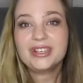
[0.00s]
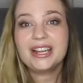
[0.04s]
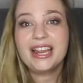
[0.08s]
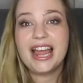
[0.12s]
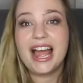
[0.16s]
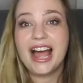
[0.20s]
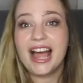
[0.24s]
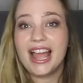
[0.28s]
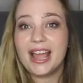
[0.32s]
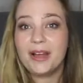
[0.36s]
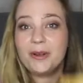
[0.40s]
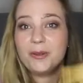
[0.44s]

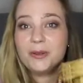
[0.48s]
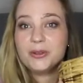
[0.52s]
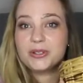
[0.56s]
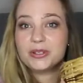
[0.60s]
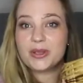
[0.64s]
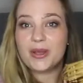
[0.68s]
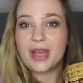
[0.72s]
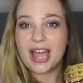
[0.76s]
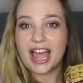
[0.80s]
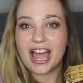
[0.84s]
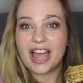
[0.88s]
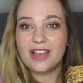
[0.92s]
I
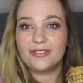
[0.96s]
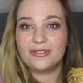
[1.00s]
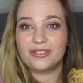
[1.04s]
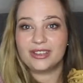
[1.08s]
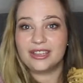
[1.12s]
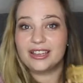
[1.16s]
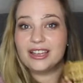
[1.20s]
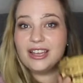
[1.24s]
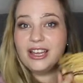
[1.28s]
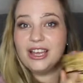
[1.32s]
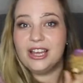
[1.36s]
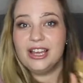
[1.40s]
also have
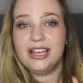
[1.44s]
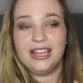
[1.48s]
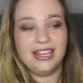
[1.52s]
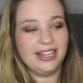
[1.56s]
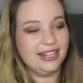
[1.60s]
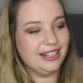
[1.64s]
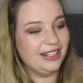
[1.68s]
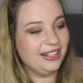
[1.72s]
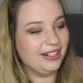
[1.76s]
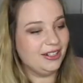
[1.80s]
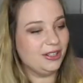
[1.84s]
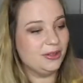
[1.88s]
a
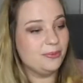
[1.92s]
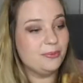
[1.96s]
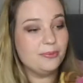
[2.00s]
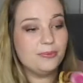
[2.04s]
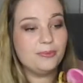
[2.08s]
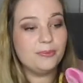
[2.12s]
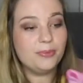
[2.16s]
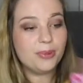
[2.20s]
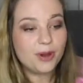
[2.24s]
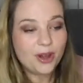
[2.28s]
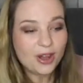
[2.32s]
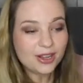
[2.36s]
little
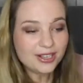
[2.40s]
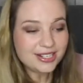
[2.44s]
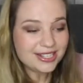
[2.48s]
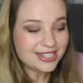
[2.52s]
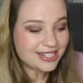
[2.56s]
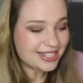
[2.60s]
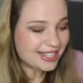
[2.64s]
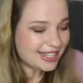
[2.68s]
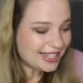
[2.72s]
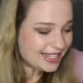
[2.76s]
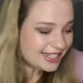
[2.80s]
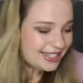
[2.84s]

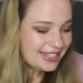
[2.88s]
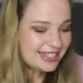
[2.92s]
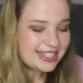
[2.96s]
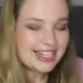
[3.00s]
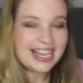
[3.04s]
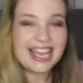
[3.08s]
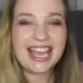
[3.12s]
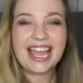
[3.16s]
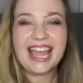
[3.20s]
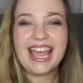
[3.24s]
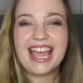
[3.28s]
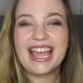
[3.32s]
basket,
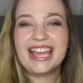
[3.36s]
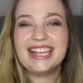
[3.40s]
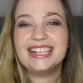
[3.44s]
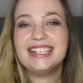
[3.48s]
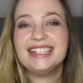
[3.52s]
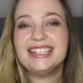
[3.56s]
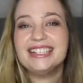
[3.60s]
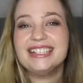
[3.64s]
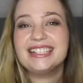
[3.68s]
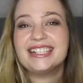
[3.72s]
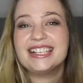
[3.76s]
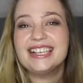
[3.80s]

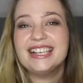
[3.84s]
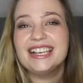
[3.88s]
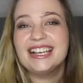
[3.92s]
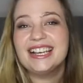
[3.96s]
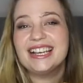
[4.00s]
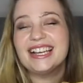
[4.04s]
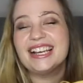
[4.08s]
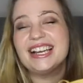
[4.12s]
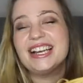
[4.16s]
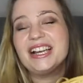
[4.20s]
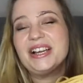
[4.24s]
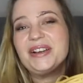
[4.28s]
and
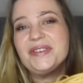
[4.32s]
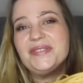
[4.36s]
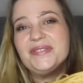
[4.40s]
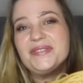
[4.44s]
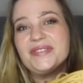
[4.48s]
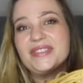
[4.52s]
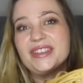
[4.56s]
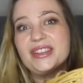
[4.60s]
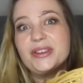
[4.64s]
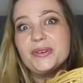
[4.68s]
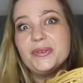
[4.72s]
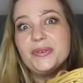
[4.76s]

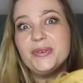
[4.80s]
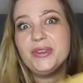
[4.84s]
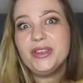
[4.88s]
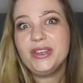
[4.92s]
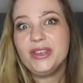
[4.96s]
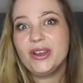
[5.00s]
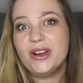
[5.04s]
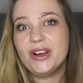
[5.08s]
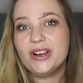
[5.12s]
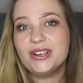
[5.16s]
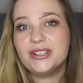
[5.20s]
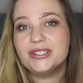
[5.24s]

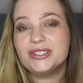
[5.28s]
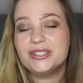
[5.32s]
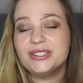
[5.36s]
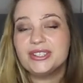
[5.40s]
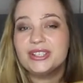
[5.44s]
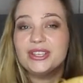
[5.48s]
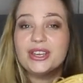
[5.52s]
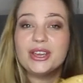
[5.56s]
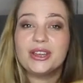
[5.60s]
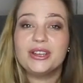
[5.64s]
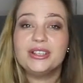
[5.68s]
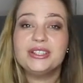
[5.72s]
we are
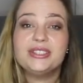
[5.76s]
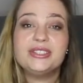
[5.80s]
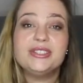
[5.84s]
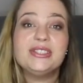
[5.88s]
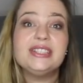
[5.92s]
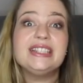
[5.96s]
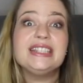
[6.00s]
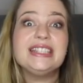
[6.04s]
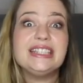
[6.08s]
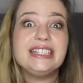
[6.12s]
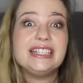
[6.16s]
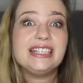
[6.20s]
going to
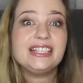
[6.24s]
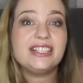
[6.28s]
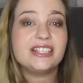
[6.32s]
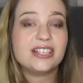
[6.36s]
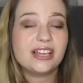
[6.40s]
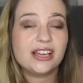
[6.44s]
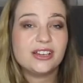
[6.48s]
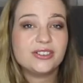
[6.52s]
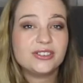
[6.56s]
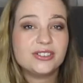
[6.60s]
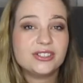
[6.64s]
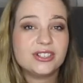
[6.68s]
teach
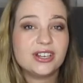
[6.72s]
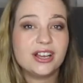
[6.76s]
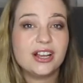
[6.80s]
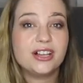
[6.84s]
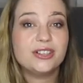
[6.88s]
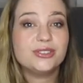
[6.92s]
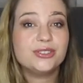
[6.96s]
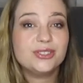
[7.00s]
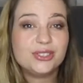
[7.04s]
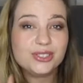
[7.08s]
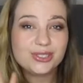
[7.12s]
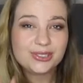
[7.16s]
our
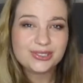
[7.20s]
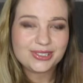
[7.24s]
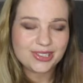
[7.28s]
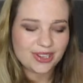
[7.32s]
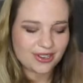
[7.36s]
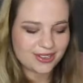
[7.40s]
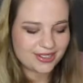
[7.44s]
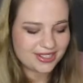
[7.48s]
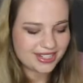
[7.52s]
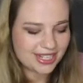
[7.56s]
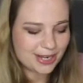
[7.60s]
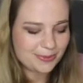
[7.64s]
child two
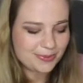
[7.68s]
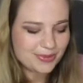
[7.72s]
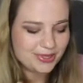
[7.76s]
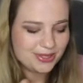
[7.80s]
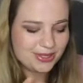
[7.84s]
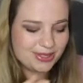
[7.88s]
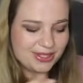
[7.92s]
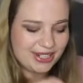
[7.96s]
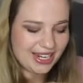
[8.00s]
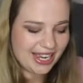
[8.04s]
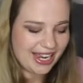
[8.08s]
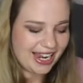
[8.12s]
concepts
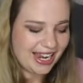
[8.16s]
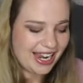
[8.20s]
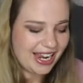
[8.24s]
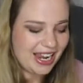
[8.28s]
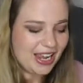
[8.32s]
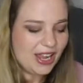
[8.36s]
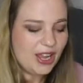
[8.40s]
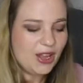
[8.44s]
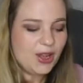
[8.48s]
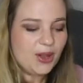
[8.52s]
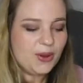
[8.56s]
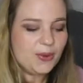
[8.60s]
today.
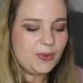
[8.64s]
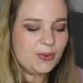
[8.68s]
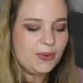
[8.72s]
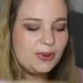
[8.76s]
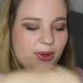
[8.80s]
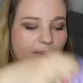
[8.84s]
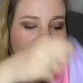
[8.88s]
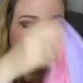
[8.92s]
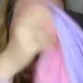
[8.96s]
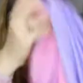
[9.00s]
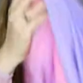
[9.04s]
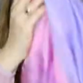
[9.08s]
We
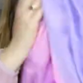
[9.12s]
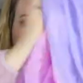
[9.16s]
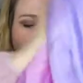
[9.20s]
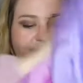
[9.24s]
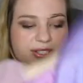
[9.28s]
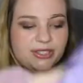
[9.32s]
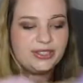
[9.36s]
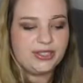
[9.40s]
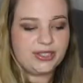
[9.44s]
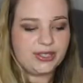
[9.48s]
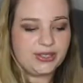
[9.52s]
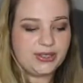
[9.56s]
are
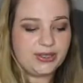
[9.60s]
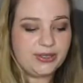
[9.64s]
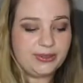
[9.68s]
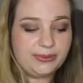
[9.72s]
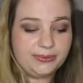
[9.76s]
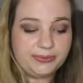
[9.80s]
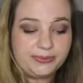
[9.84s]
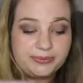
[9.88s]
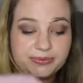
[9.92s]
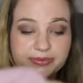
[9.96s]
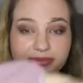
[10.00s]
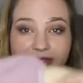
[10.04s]
going to
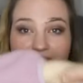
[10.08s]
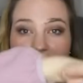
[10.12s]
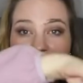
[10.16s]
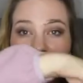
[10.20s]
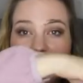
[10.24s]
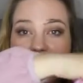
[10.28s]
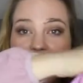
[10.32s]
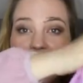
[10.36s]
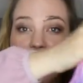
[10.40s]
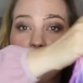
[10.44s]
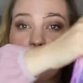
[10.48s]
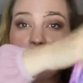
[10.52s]

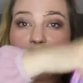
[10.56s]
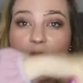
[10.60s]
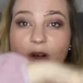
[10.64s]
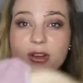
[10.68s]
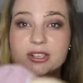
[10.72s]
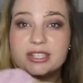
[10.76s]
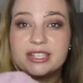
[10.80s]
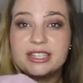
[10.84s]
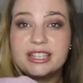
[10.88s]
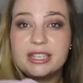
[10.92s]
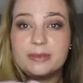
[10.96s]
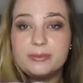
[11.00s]

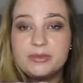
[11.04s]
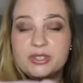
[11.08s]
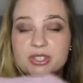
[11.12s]
ask them